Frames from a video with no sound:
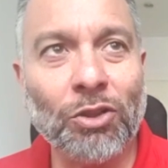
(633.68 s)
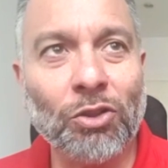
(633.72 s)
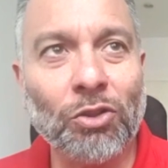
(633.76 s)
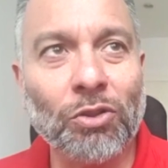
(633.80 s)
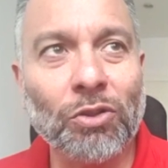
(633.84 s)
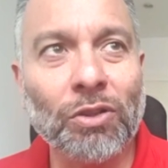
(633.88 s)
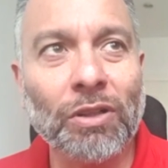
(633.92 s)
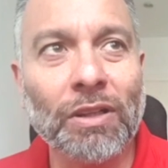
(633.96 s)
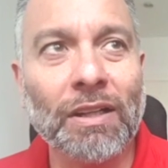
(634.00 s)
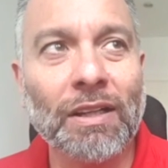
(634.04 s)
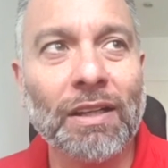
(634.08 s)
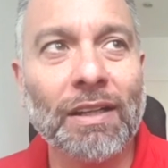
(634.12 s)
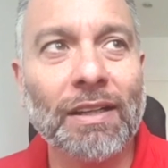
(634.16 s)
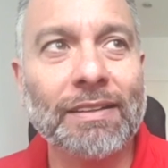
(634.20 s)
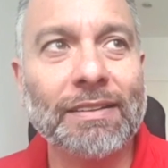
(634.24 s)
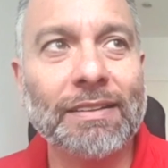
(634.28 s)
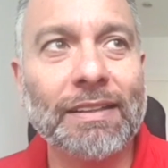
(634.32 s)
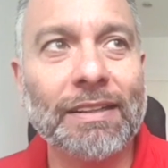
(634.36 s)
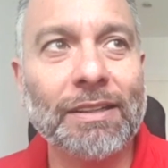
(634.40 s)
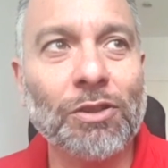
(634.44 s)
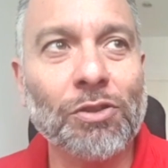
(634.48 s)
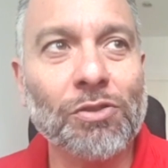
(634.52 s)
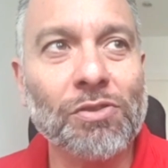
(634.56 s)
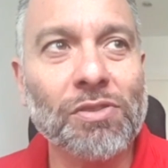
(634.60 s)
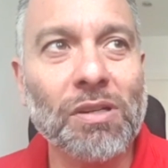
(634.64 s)
or
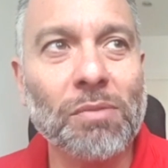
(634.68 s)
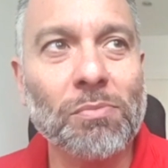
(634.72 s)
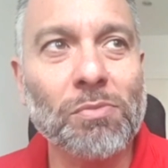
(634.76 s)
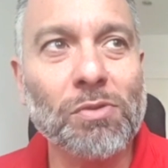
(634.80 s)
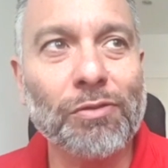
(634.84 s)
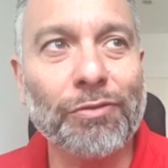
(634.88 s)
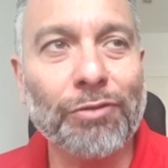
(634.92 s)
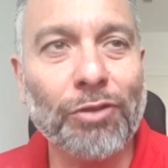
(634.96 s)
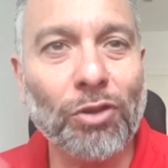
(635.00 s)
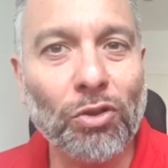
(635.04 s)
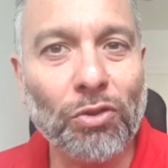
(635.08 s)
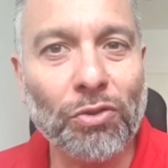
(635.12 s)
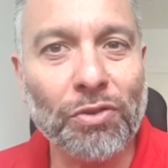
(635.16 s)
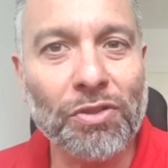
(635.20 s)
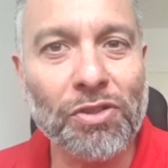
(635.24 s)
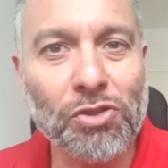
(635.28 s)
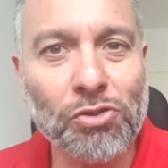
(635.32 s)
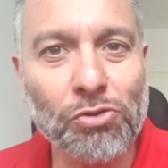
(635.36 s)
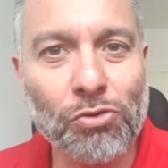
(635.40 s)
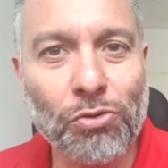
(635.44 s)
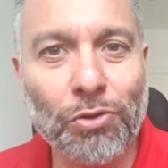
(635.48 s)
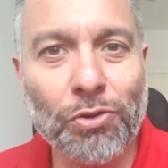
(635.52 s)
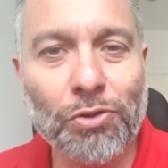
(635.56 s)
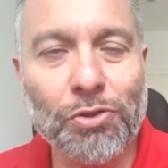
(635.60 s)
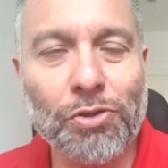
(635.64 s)
they don't seem to follow
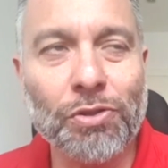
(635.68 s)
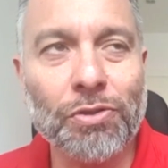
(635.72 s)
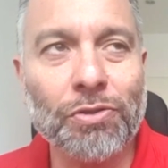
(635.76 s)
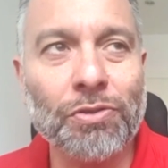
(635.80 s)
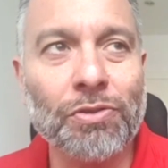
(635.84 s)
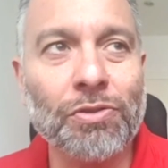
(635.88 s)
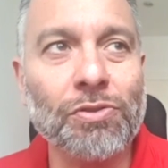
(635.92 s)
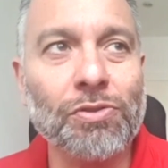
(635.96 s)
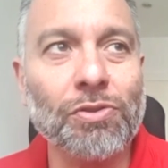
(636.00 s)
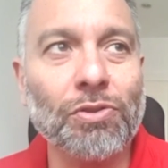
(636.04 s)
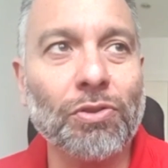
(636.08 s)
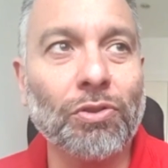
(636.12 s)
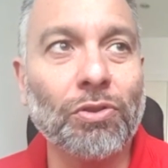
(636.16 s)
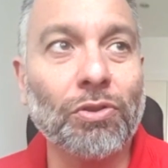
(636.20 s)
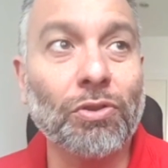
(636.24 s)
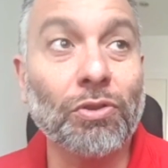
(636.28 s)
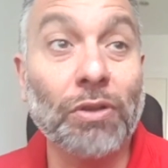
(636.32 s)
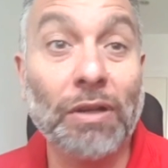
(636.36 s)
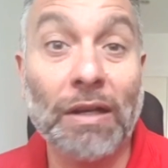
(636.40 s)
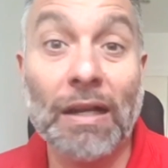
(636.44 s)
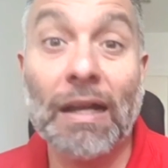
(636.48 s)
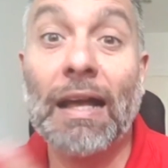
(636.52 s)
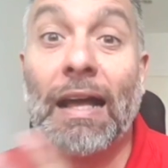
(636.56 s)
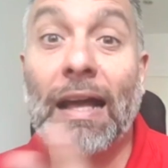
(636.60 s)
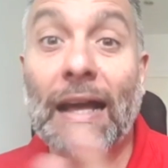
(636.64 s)
instructions,
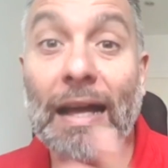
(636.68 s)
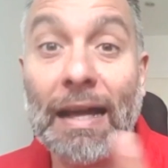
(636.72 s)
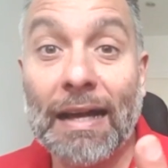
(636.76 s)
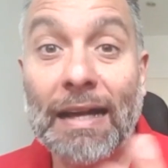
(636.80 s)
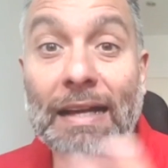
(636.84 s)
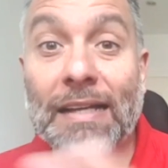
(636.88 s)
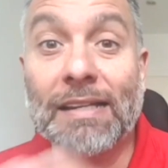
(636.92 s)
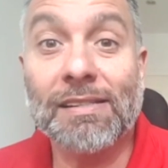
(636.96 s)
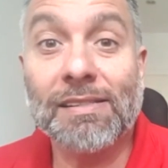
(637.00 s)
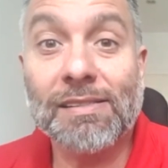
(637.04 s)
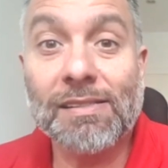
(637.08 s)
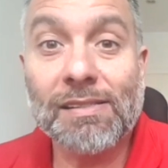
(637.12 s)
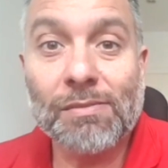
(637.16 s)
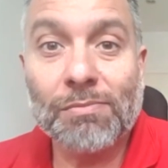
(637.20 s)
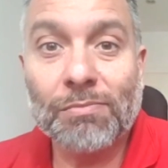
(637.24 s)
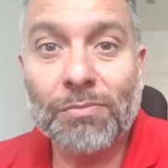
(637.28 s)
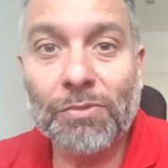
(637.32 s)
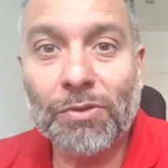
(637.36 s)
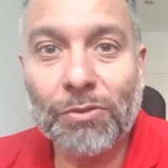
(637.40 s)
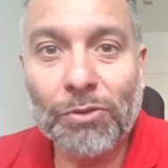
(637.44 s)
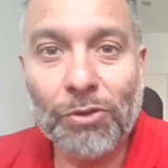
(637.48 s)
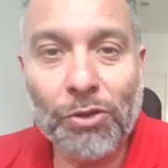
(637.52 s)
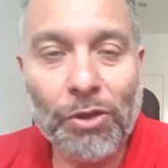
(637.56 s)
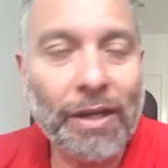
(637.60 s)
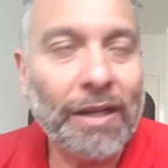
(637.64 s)
or as
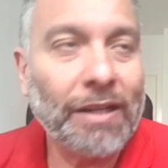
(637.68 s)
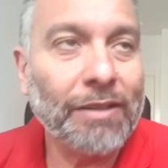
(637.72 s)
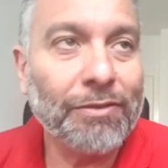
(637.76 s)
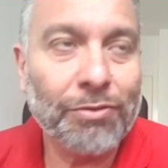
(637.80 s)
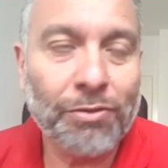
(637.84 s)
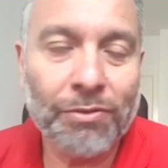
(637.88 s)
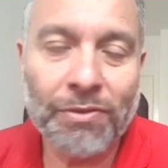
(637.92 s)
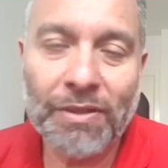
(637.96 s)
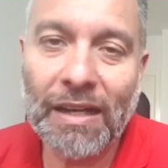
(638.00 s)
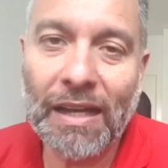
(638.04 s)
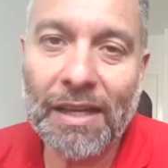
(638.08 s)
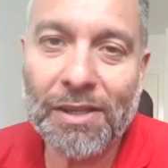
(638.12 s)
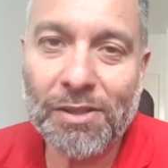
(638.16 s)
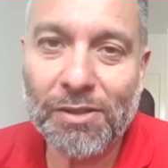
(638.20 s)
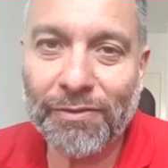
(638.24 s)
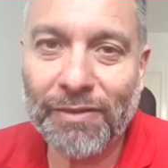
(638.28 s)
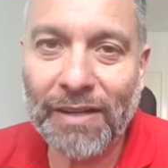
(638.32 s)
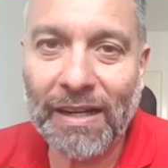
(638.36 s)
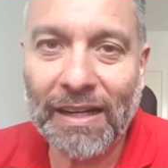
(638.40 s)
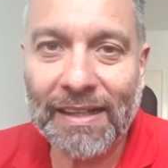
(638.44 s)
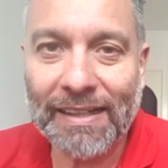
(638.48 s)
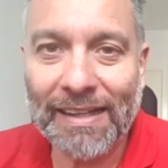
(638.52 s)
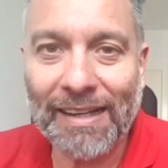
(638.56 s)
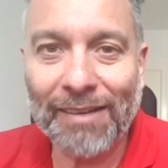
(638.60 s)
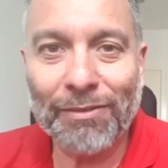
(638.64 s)
you hear from the likes of
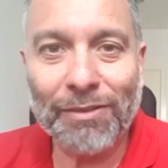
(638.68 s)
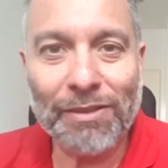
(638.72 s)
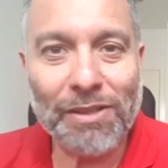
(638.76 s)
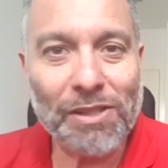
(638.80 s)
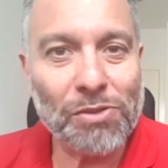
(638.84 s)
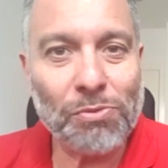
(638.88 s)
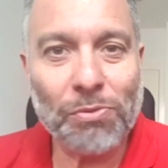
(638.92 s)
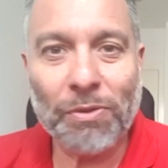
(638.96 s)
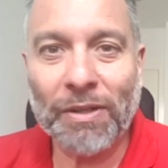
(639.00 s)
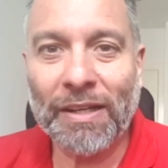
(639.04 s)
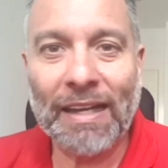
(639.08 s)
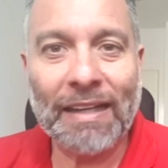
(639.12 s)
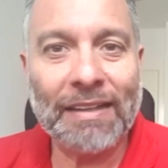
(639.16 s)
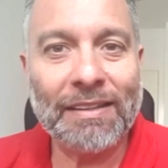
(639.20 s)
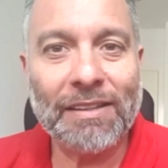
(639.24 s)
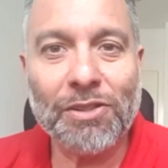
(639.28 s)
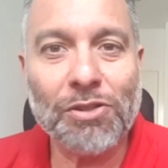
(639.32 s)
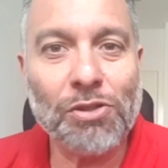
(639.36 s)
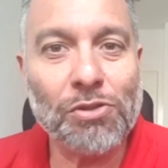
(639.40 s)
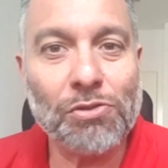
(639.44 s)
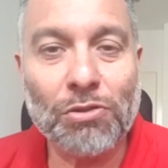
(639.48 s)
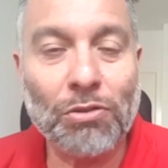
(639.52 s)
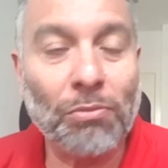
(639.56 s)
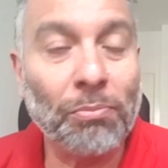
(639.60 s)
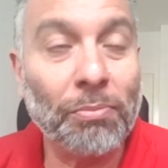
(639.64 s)
Gary Neville this weekend, they
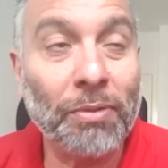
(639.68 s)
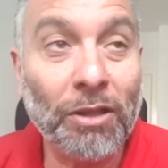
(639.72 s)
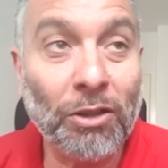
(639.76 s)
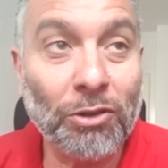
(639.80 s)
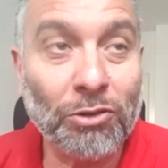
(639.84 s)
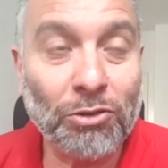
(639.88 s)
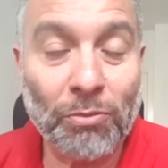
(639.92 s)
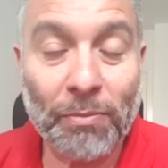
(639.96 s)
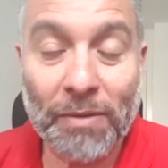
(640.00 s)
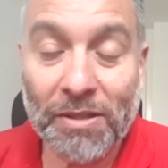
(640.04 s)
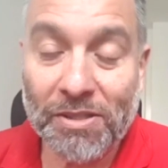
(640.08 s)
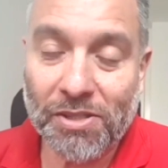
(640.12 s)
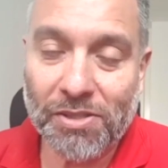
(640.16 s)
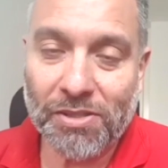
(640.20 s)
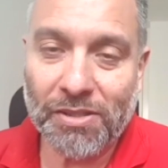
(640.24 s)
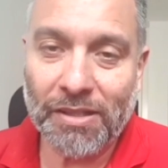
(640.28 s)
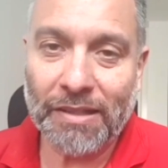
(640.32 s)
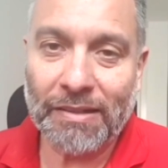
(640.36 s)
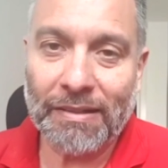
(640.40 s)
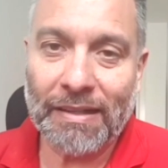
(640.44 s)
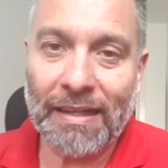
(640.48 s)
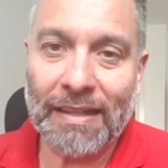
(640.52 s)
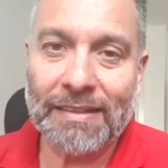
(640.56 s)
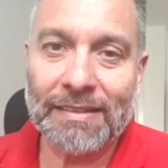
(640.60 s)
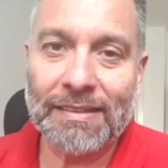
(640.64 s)
just don't belong to Manchester
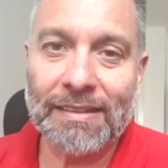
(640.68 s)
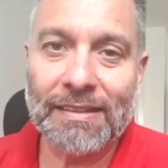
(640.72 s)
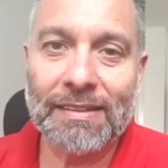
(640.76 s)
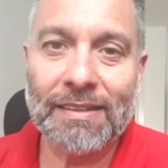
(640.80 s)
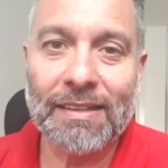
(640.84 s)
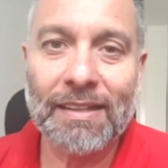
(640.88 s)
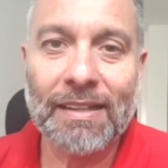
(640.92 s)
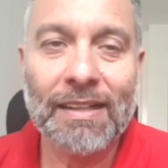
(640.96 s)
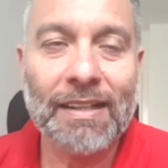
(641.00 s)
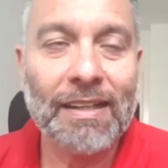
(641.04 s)
United.